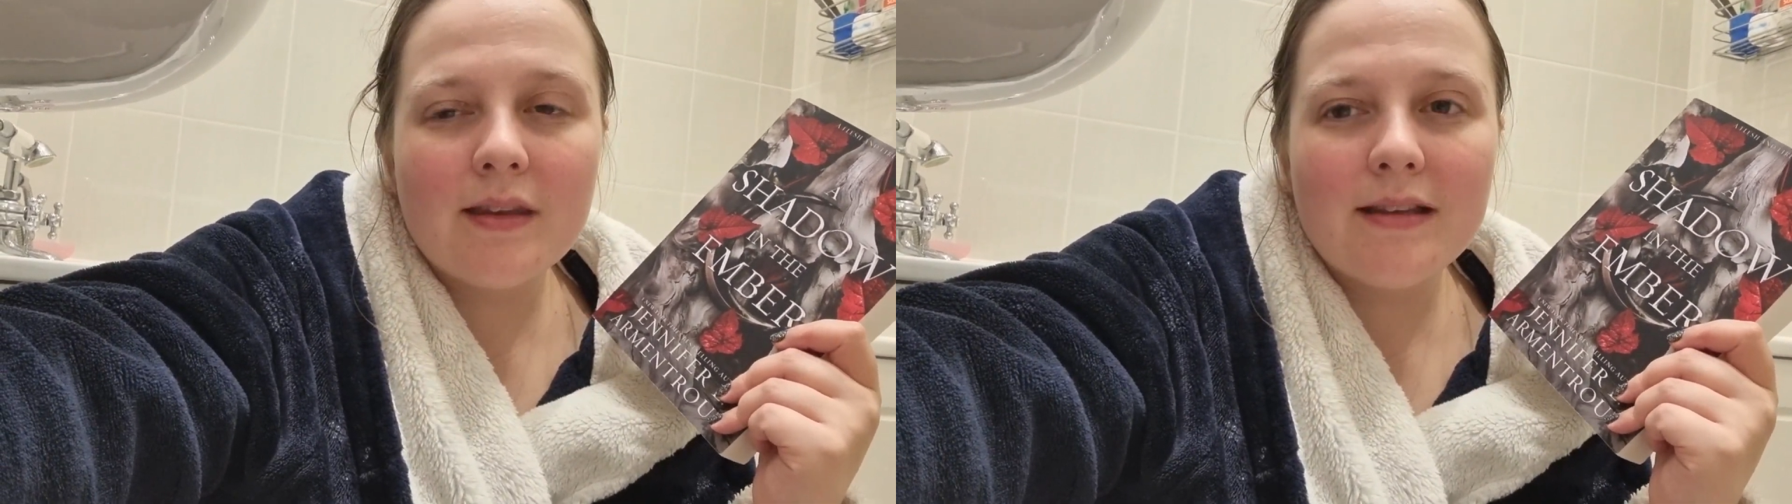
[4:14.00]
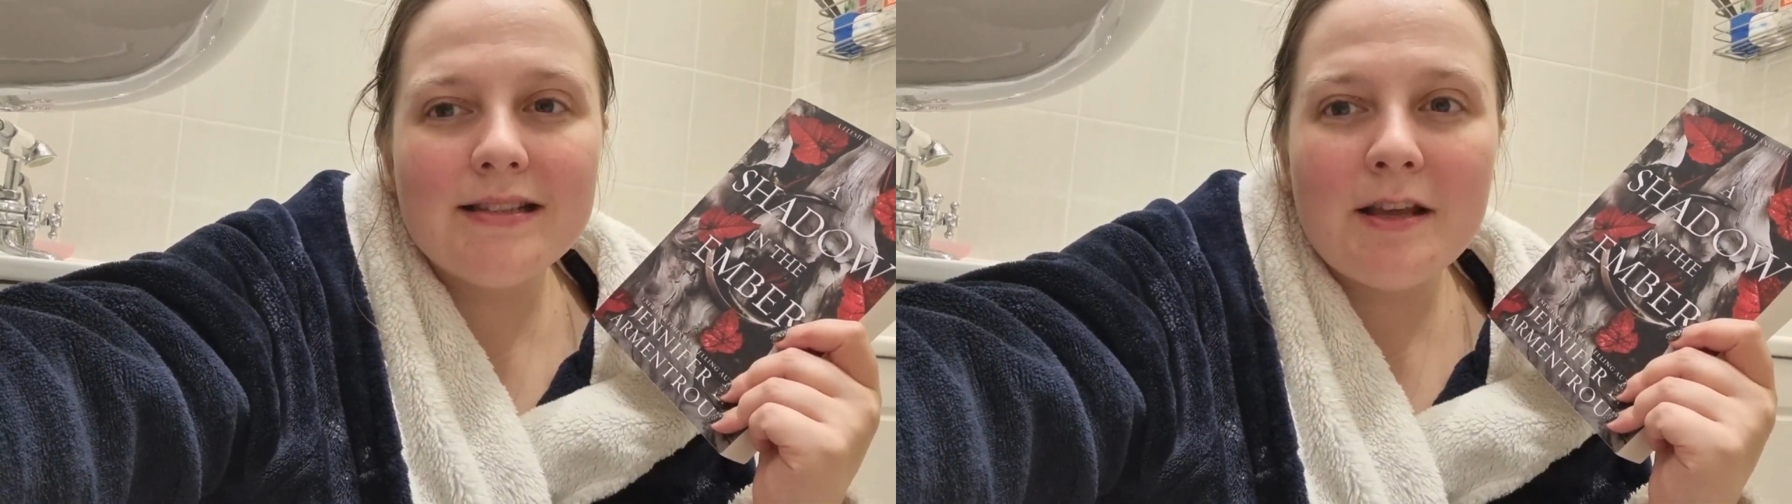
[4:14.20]

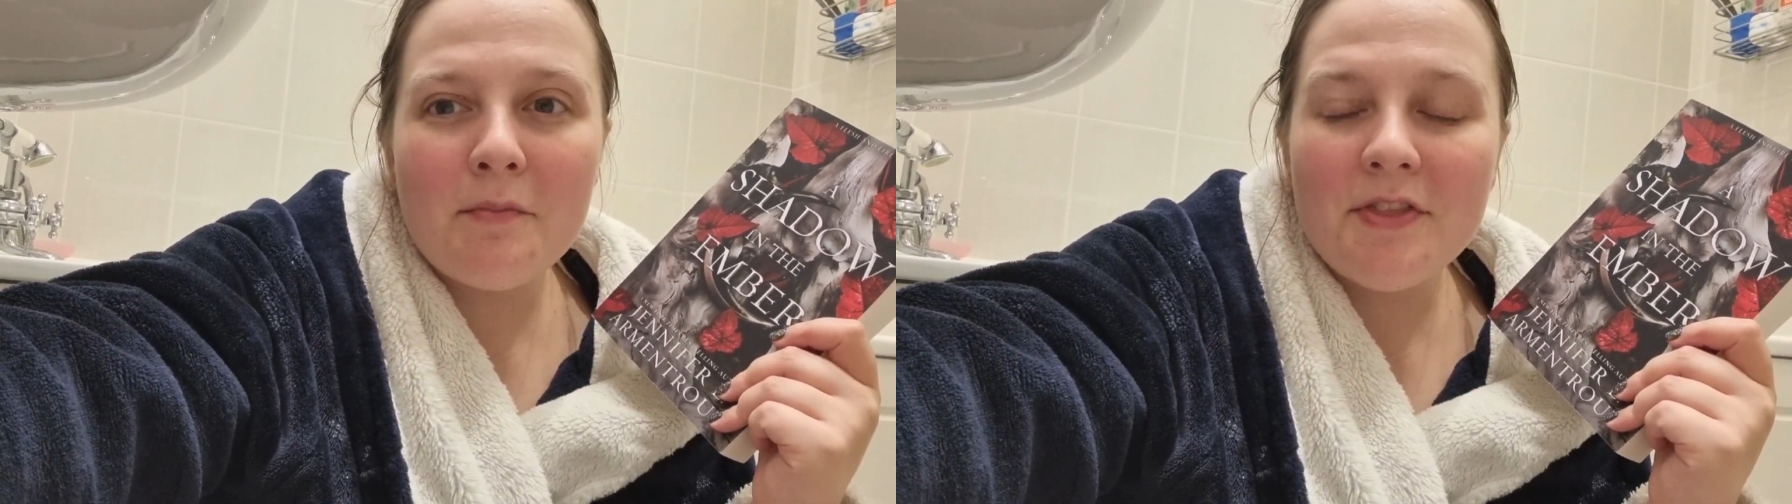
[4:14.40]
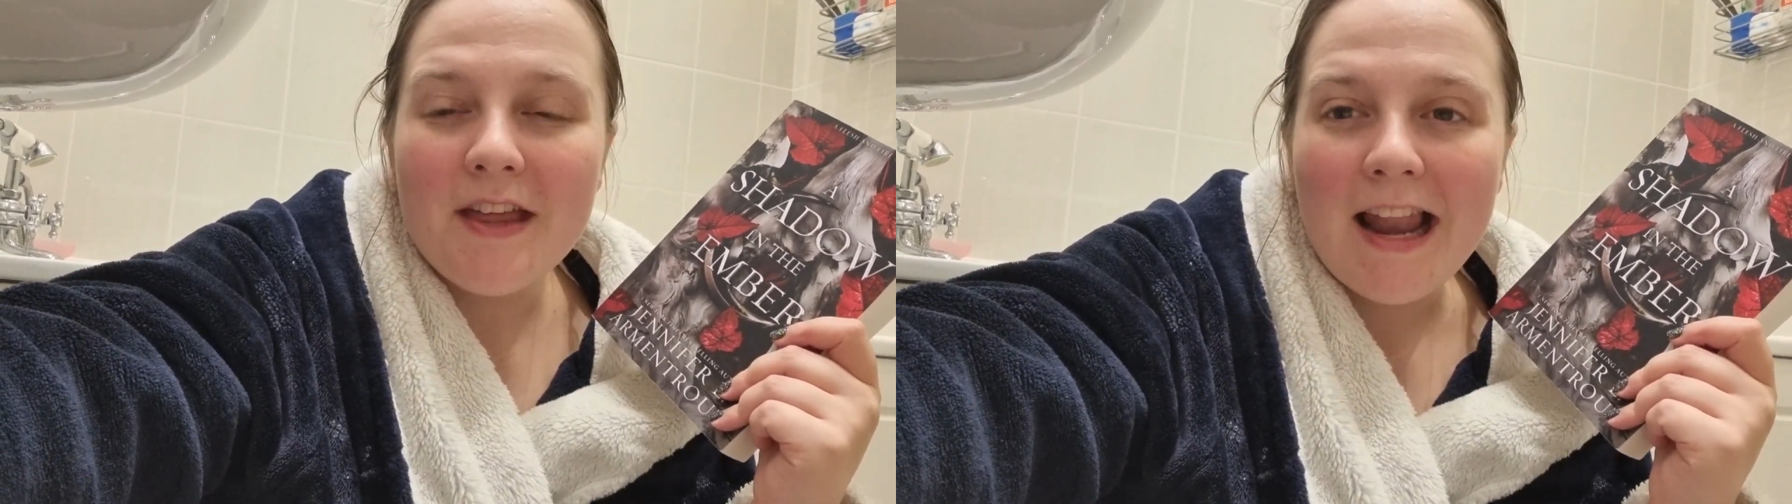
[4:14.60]
some
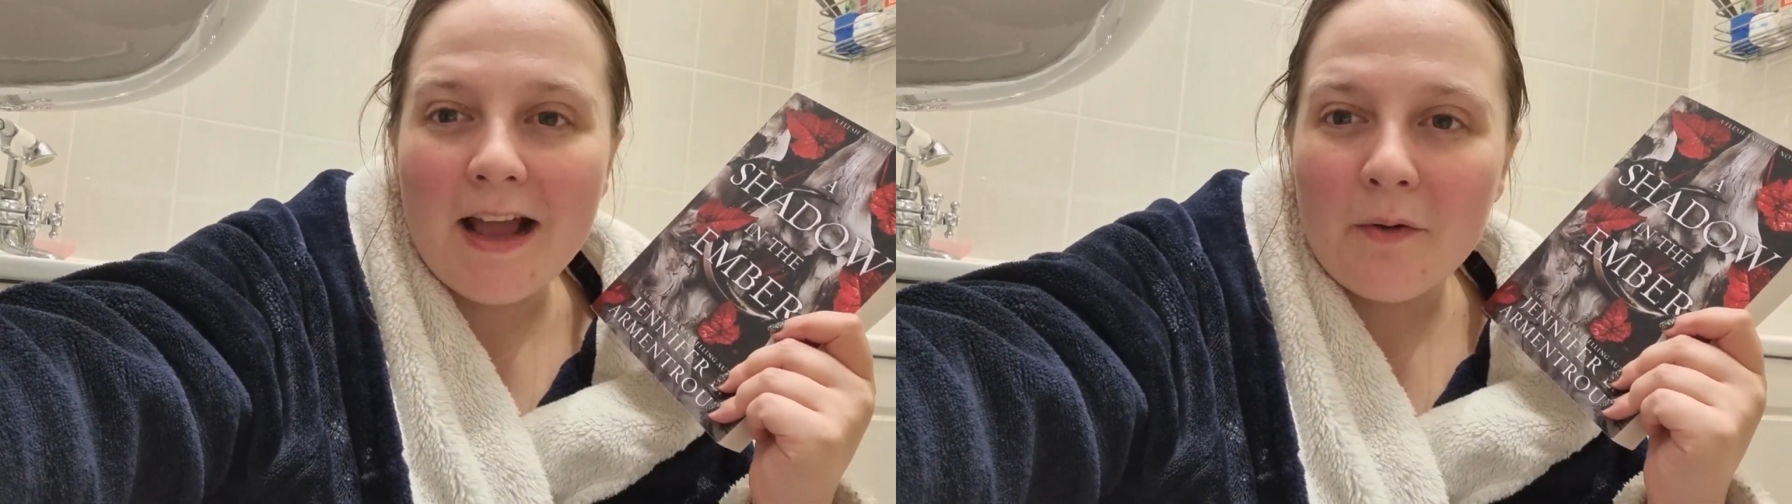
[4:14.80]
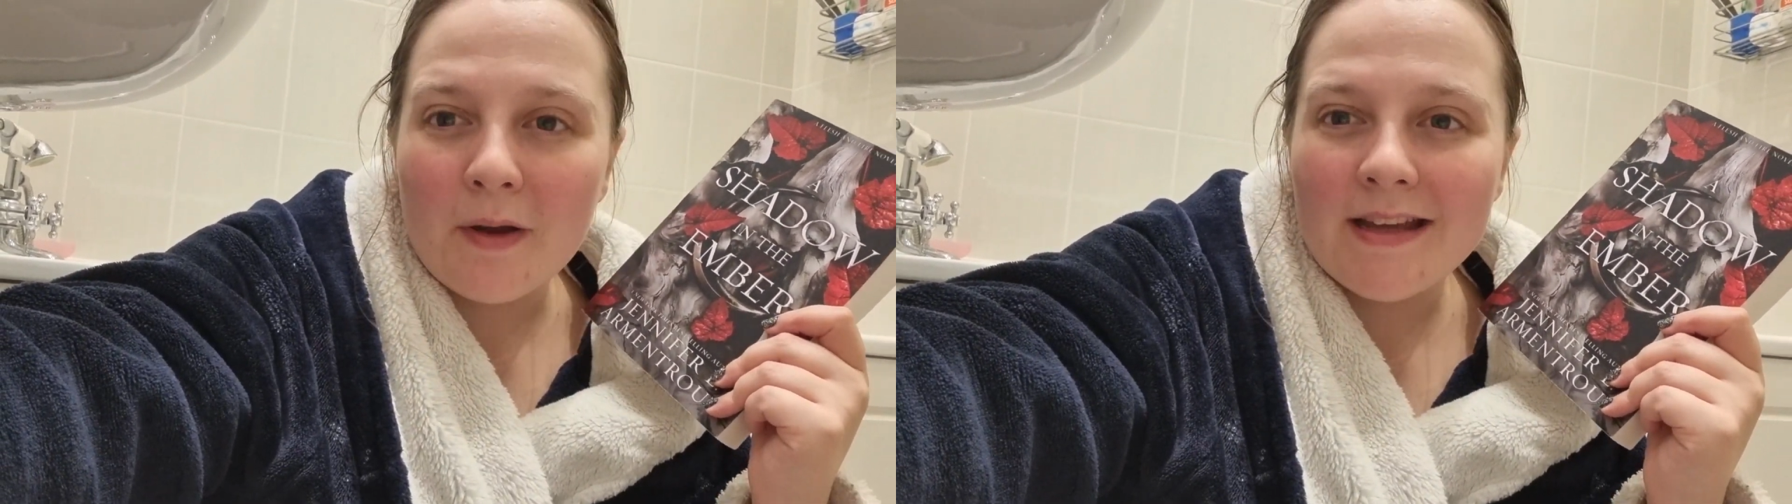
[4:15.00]
of the
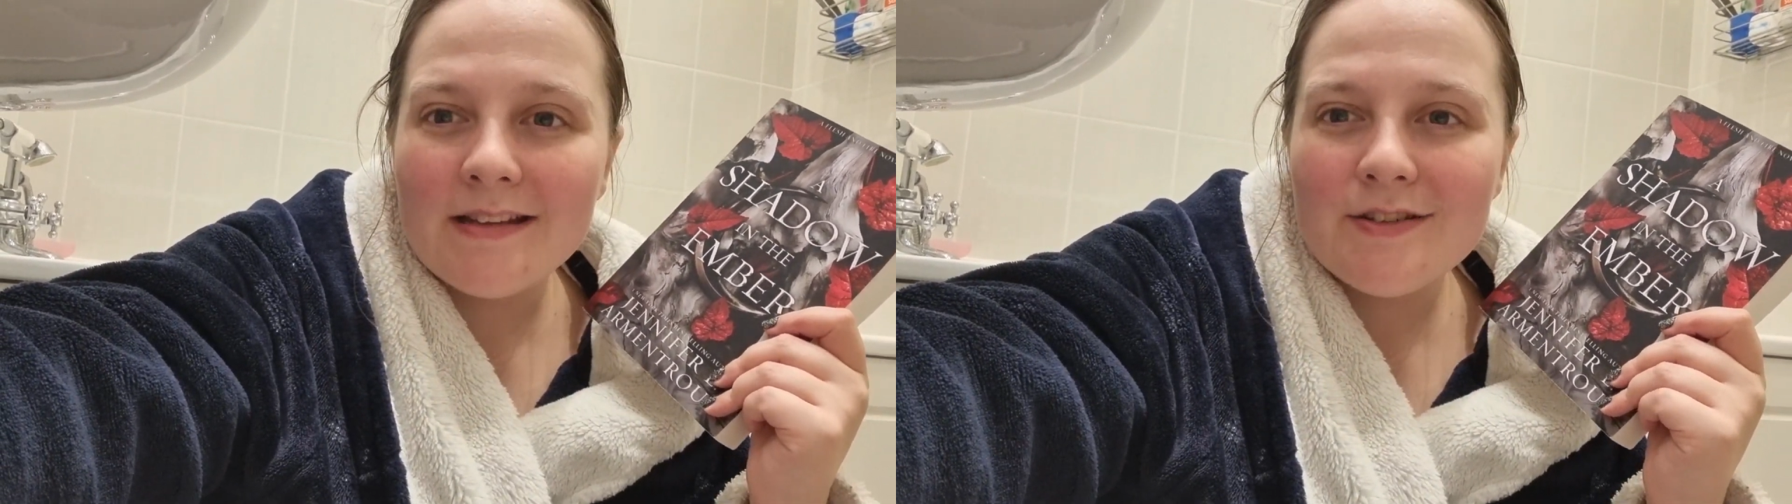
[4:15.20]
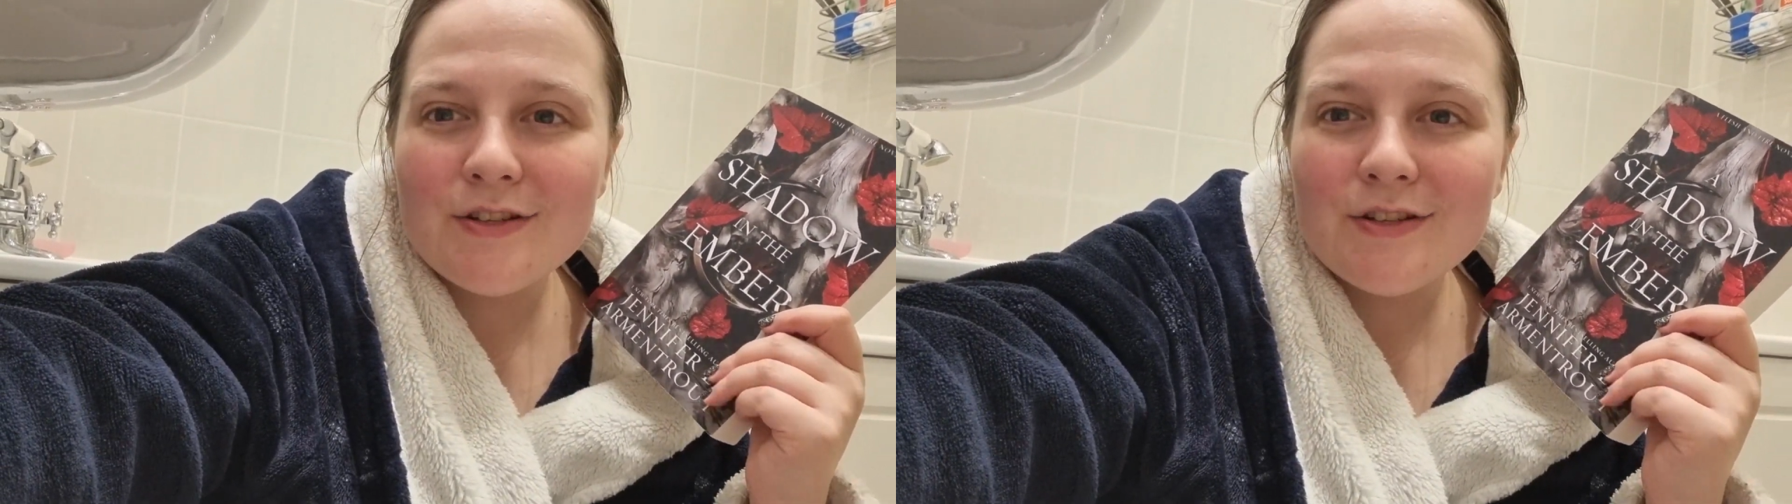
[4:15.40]
language